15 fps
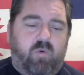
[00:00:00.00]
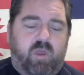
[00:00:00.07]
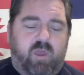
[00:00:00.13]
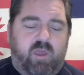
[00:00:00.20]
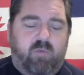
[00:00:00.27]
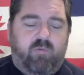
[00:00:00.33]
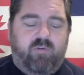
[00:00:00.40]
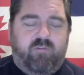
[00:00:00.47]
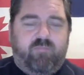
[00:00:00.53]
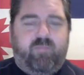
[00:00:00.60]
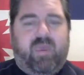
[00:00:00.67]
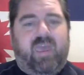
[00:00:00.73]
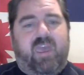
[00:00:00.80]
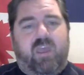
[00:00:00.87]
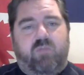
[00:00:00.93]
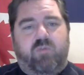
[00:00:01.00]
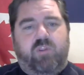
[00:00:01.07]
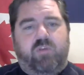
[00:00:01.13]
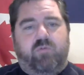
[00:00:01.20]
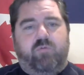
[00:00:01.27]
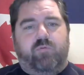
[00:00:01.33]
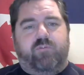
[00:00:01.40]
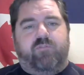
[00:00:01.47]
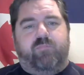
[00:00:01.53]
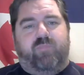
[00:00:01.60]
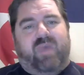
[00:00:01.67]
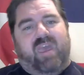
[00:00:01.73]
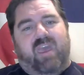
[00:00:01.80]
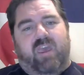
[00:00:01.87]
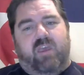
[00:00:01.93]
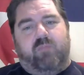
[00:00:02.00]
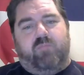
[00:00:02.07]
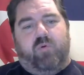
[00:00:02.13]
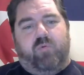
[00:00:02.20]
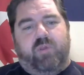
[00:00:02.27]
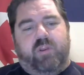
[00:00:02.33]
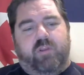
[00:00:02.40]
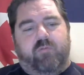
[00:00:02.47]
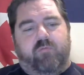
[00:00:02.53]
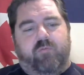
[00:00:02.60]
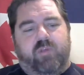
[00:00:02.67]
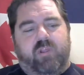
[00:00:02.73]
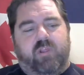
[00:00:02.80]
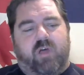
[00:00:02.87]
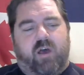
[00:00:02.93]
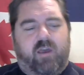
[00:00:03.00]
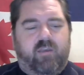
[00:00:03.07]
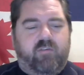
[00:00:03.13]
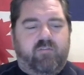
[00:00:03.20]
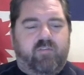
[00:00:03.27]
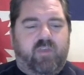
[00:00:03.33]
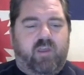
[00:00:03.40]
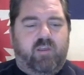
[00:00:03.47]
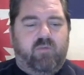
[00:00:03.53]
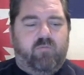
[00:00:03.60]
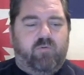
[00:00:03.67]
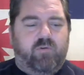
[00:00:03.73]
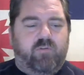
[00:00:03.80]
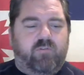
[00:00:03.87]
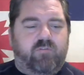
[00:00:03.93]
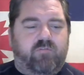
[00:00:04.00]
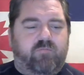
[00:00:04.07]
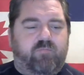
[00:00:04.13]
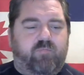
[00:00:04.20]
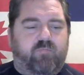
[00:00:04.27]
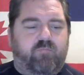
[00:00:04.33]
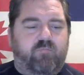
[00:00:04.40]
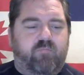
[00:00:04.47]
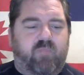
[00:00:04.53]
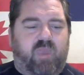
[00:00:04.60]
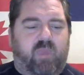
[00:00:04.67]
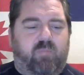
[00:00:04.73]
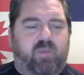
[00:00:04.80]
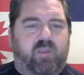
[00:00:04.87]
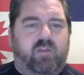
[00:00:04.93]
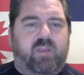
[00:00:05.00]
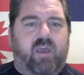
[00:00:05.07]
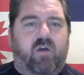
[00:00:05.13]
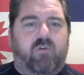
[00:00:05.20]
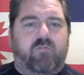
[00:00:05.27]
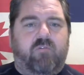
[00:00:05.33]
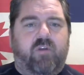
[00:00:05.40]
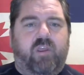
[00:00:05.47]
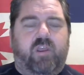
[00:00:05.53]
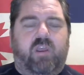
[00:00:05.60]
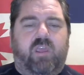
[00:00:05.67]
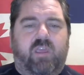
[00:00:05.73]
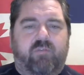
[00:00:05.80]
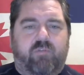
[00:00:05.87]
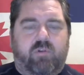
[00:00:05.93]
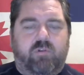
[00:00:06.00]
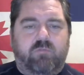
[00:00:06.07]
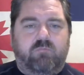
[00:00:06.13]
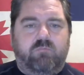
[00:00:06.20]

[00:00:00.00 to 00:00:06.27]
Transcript: it was bad, we knew it was bad, but we didn't realize that it was maybe downright evil.